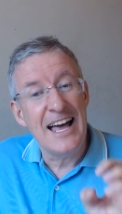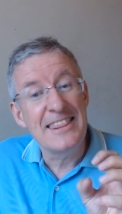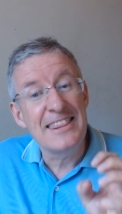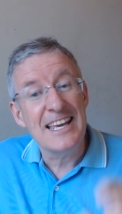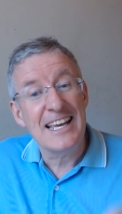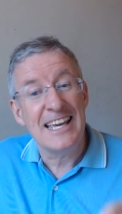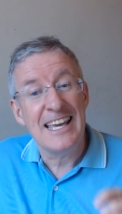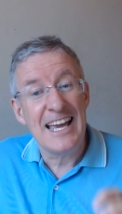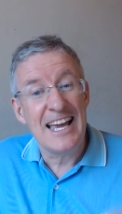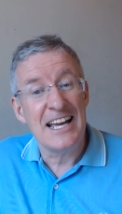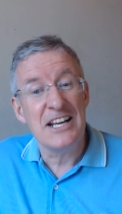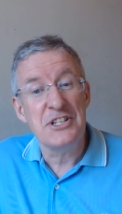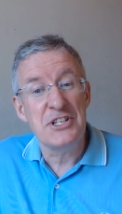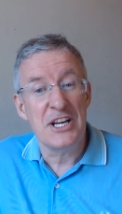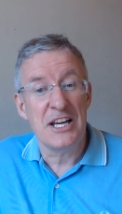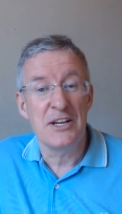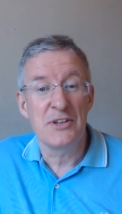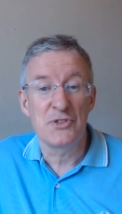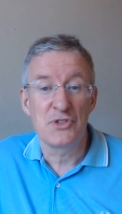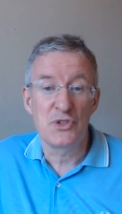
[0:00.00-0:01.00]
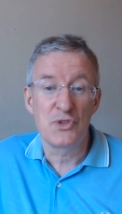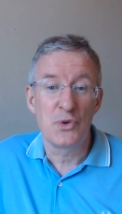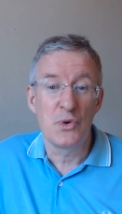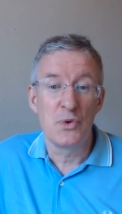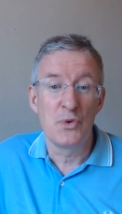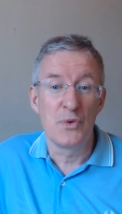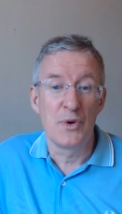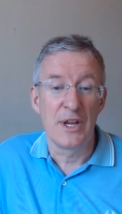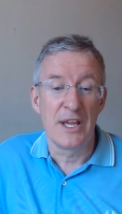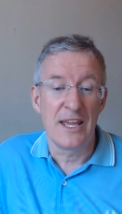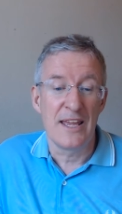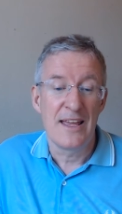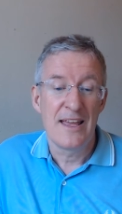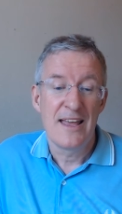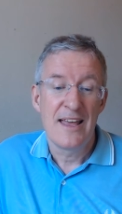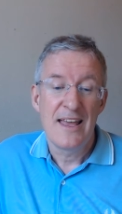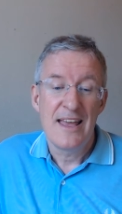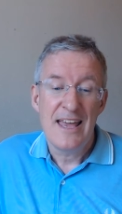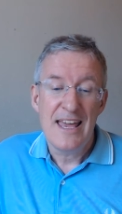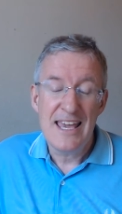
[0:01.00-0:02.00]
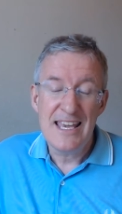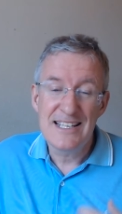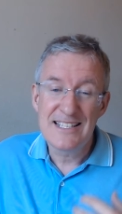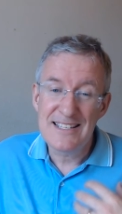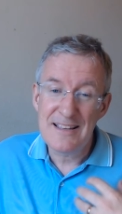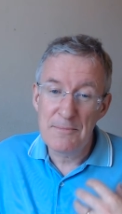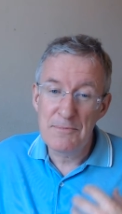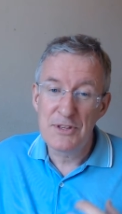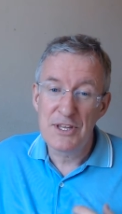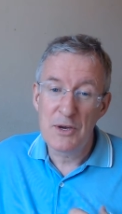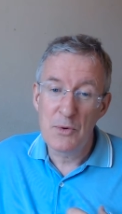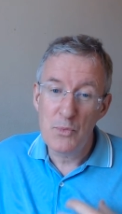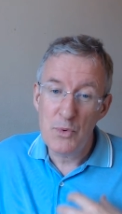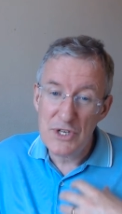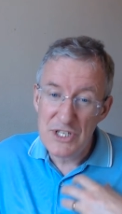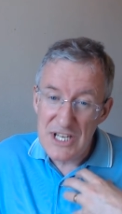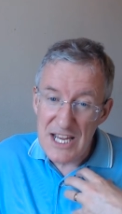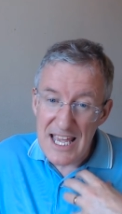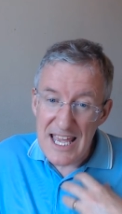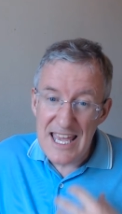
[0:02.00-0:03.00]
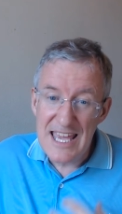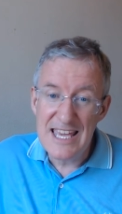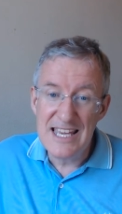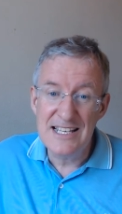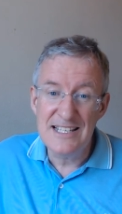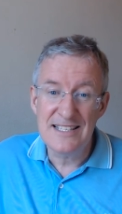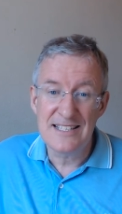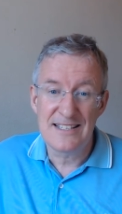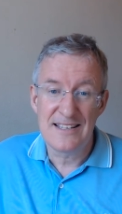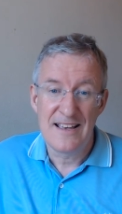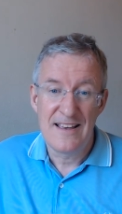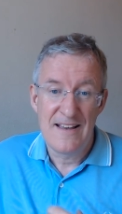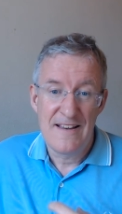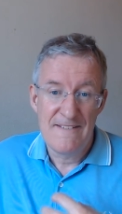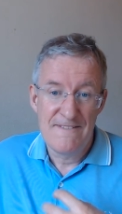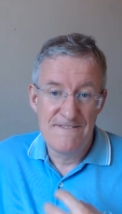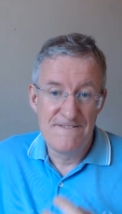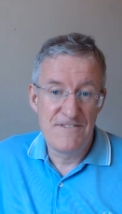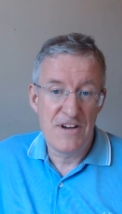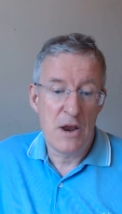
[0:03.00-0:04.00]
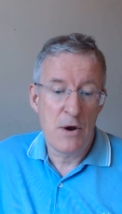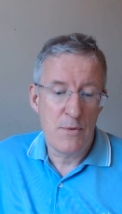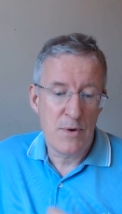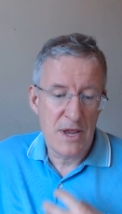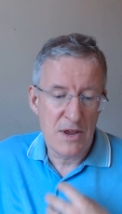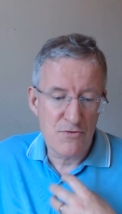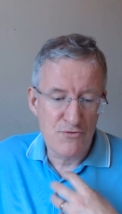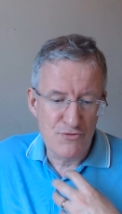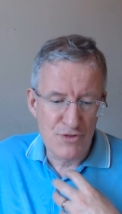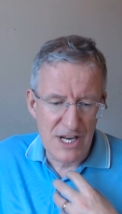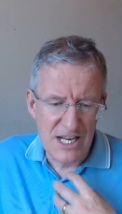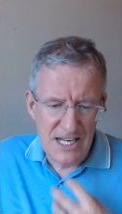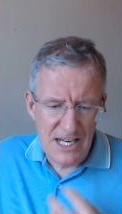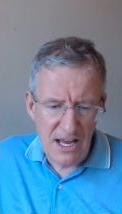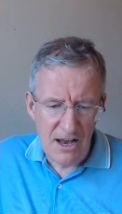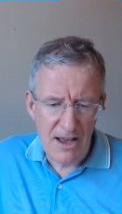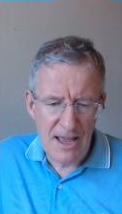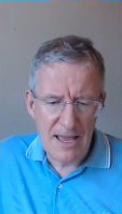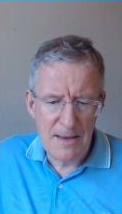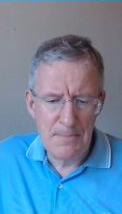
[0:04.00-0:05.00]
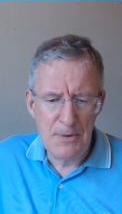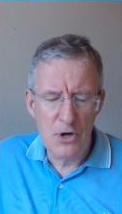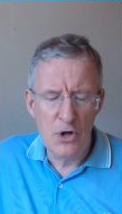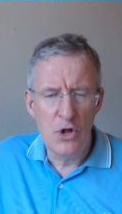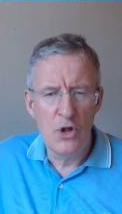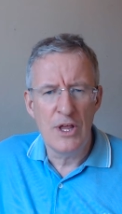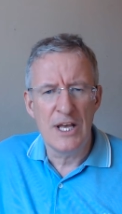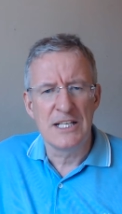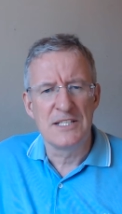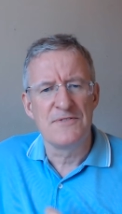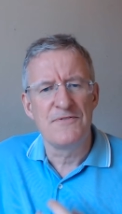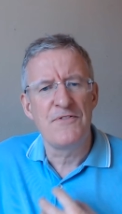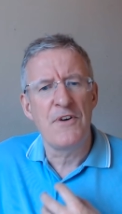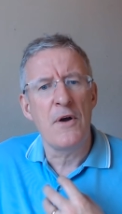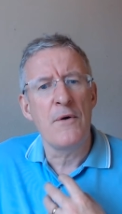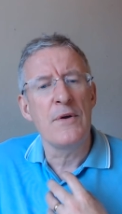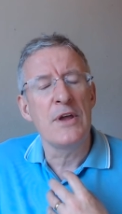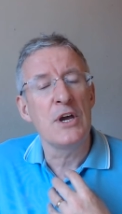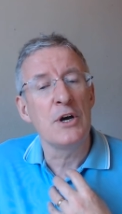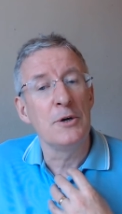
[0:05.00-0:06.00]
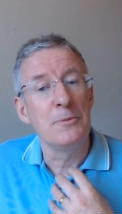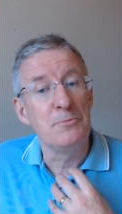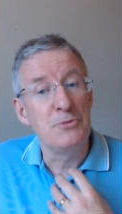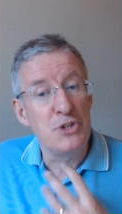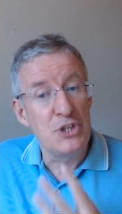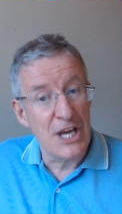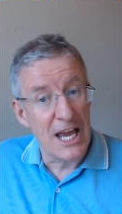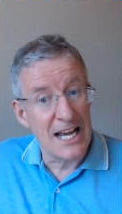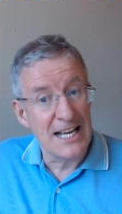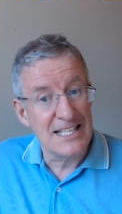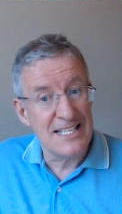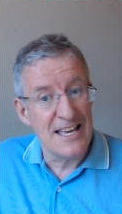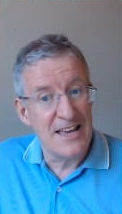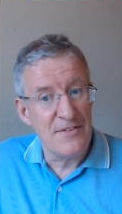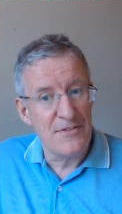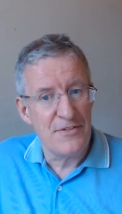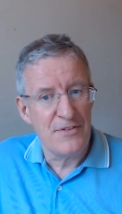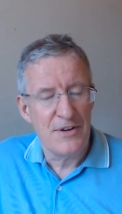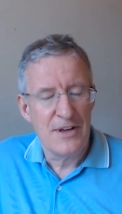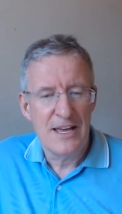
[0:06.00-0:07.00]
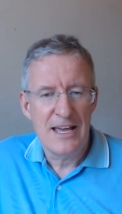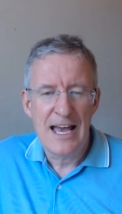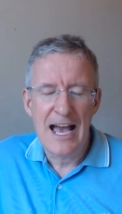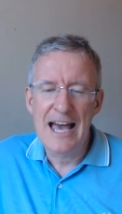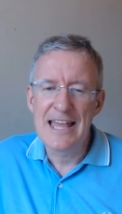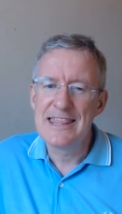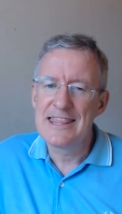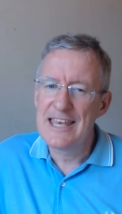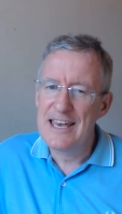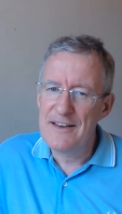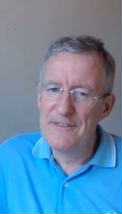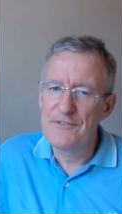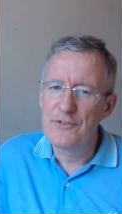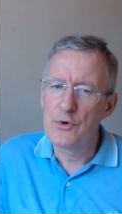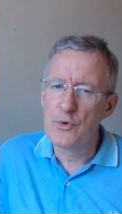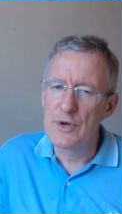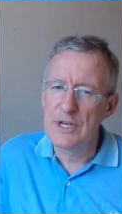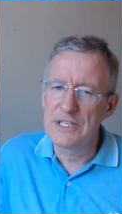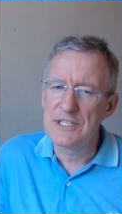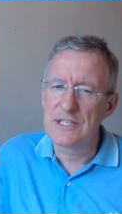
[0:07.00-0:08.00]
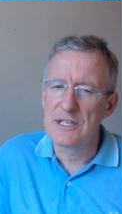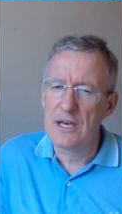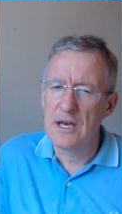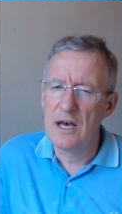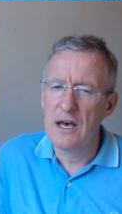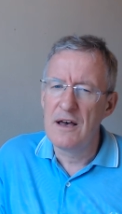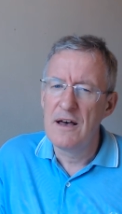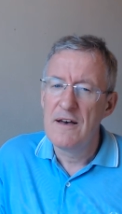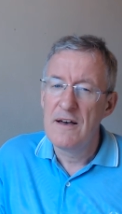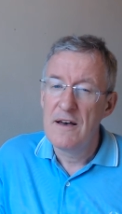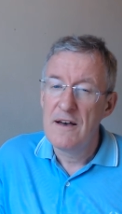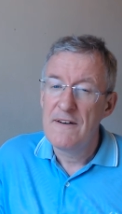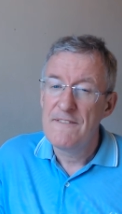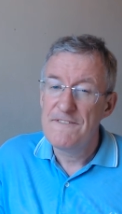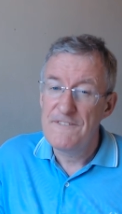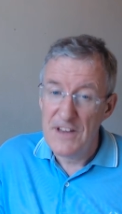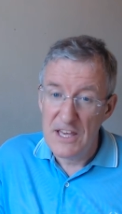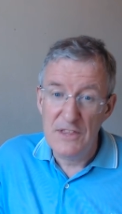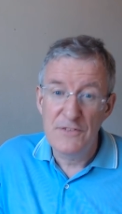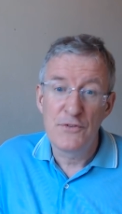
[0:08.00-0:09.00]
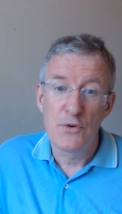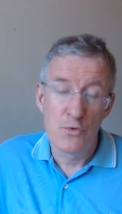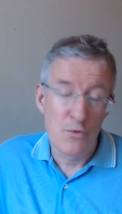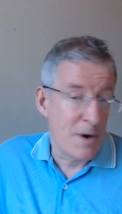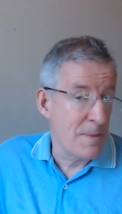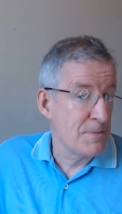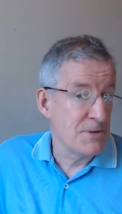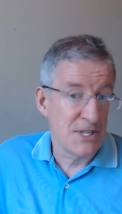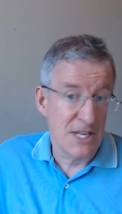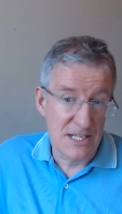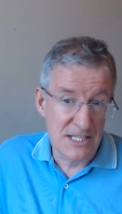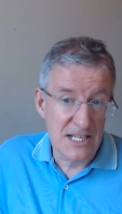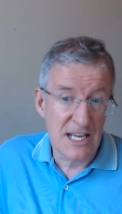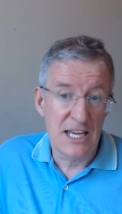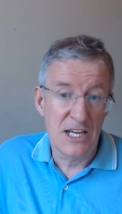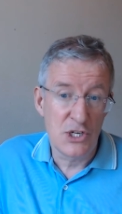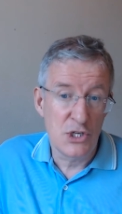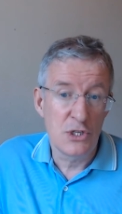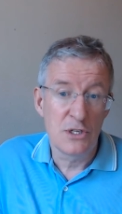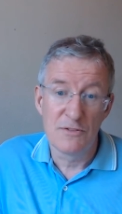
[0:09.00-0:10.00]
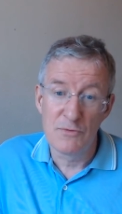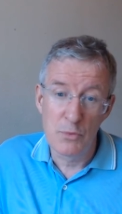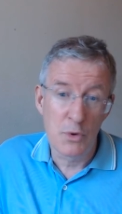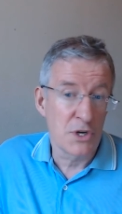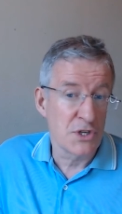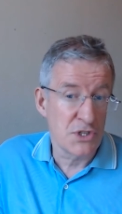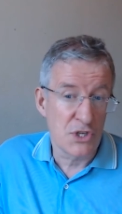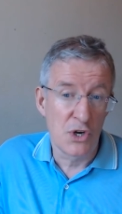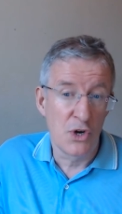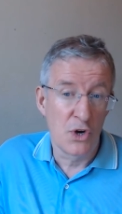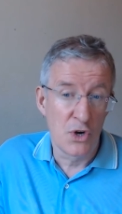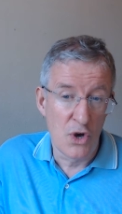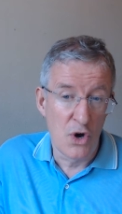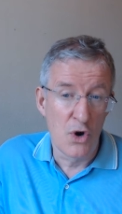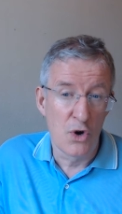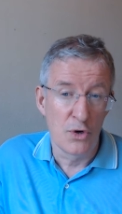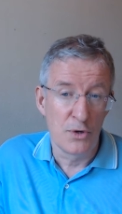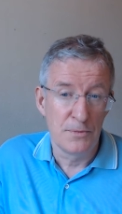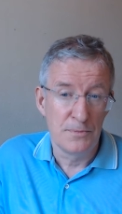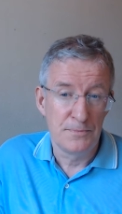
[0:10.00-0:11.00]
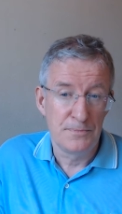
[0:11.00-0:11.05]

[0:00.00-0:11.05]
and the cash out story is something which is very reliable, it's very objective, and therefore it's a faithful representation of what has gone on.